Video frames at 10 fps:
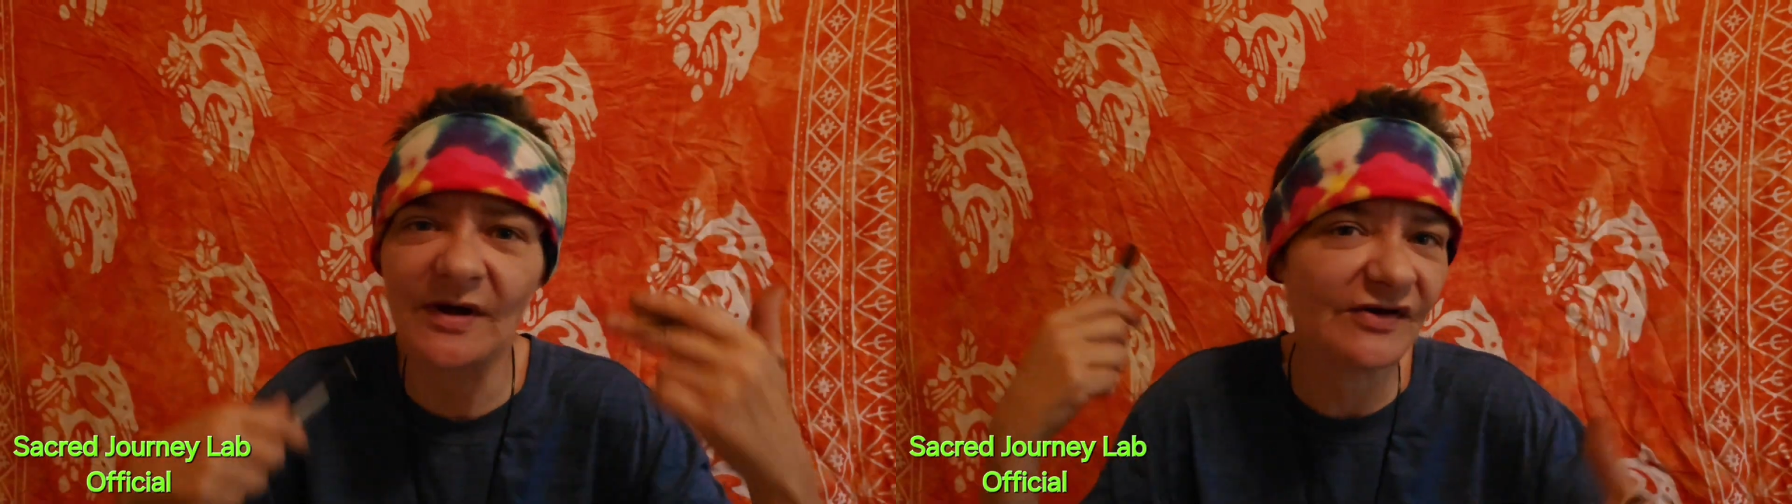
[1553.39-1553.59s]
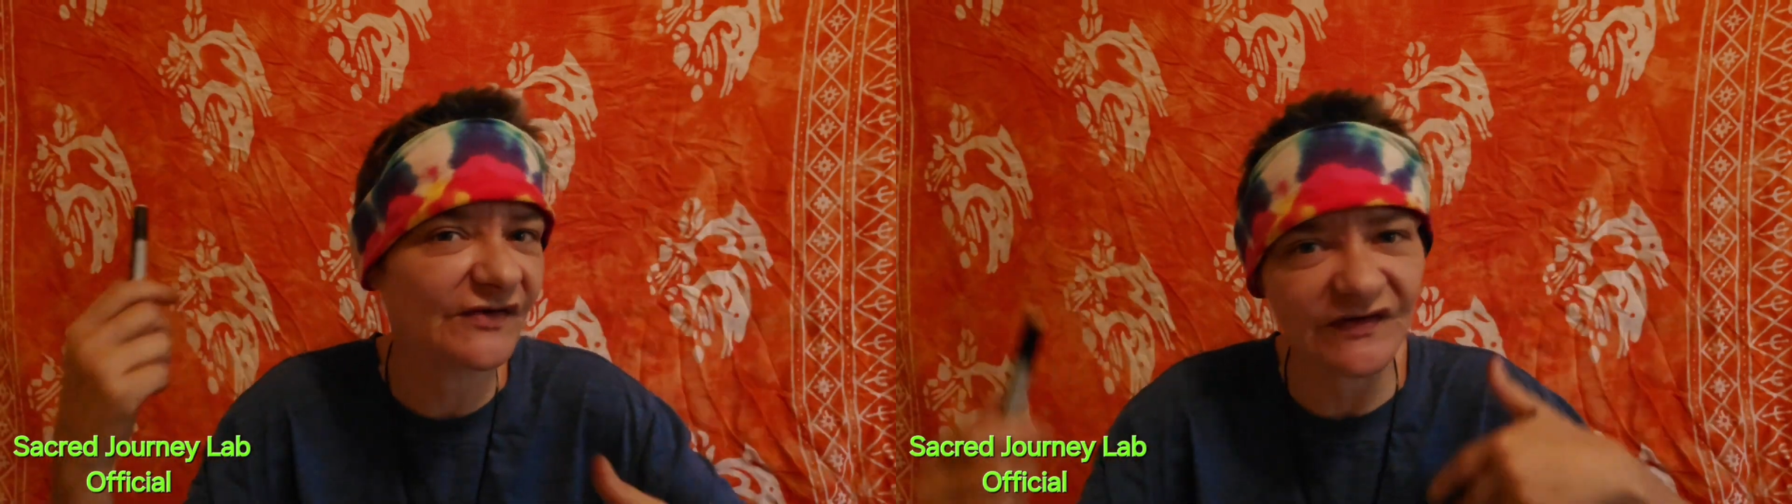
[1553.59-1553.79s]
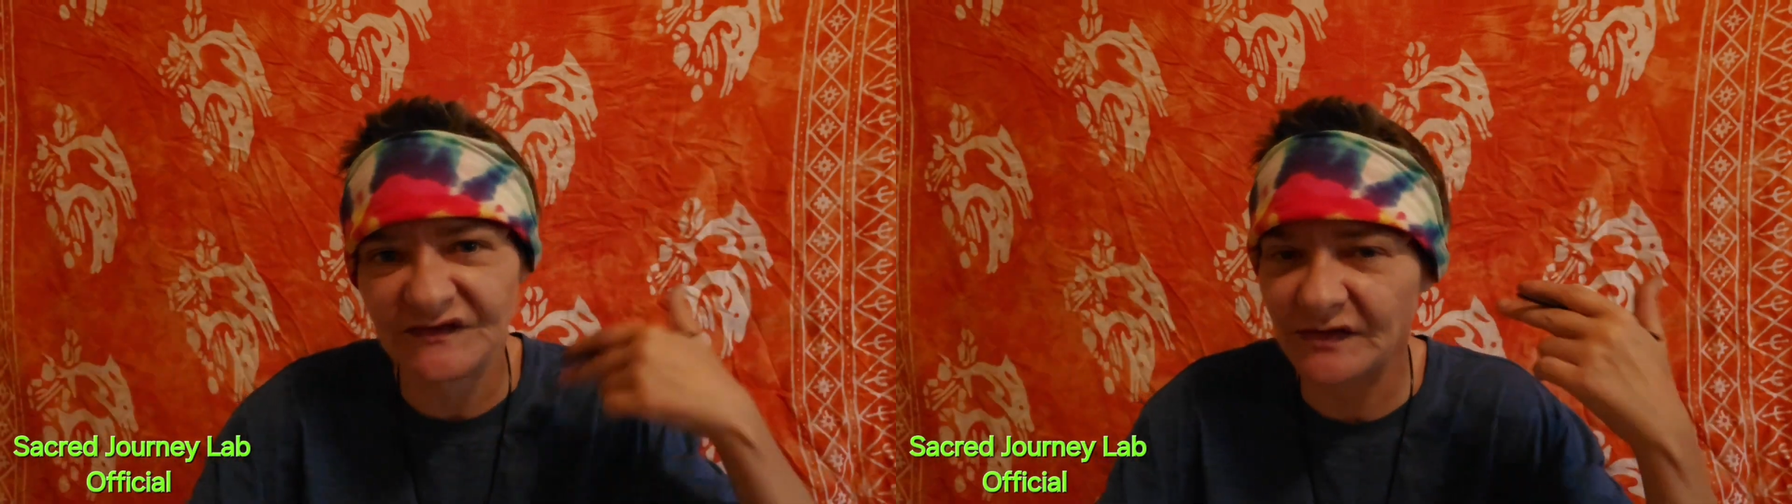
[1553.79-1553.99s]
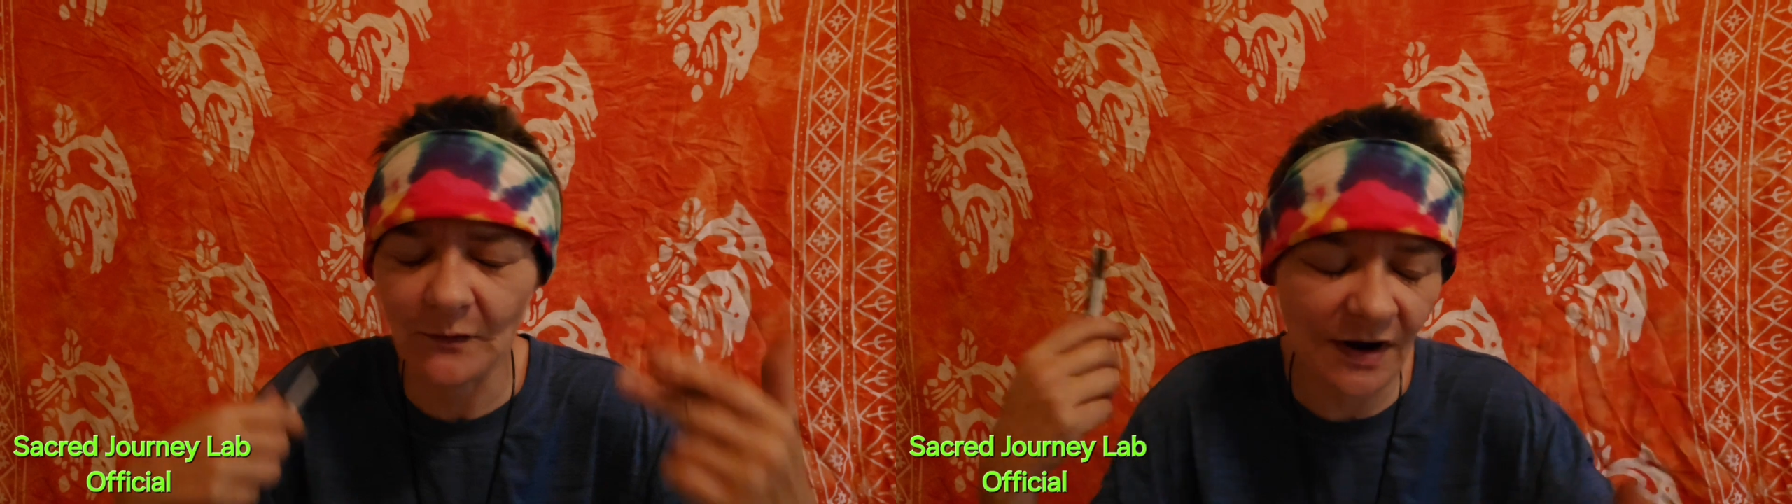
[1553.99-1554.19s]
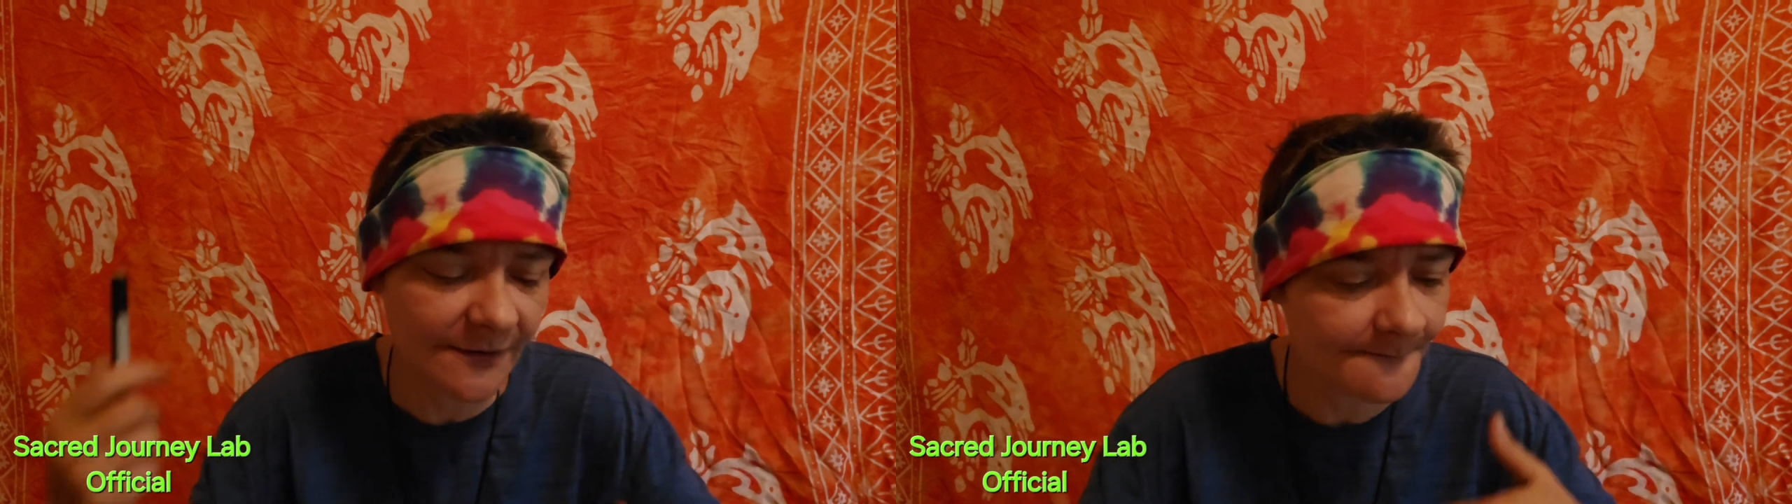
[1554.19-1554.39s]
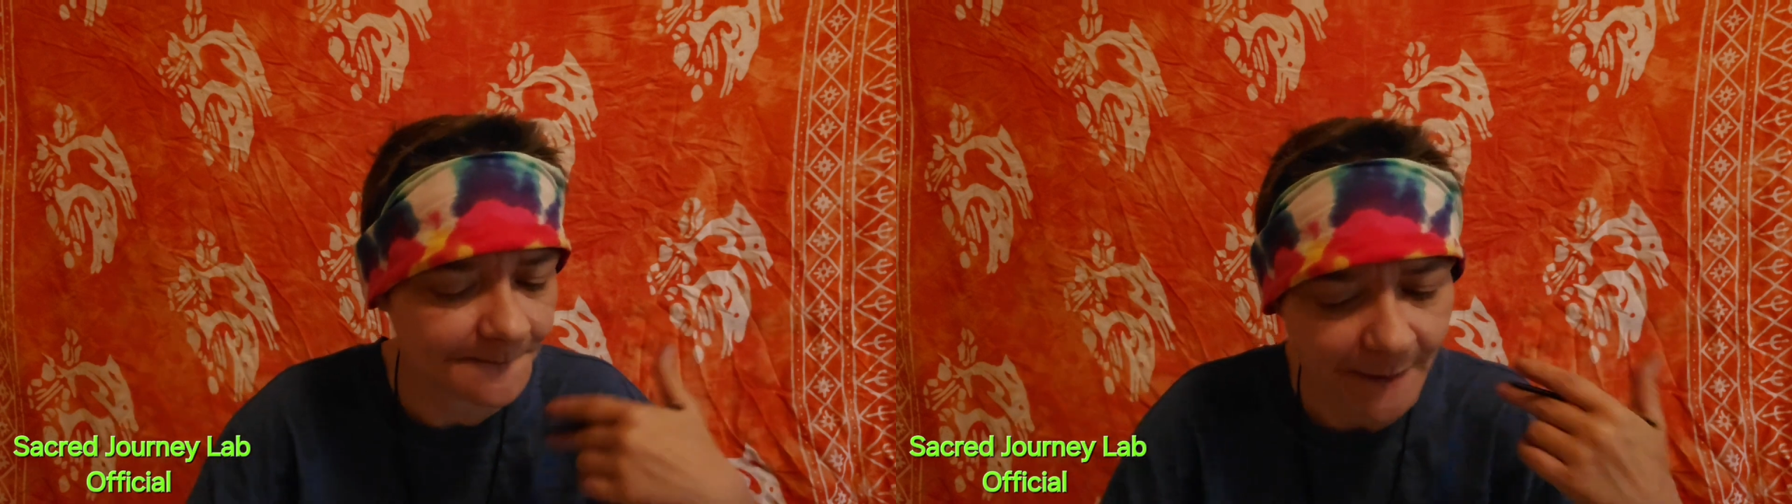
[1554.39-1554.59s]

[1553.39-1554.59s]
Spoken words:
meditation, right?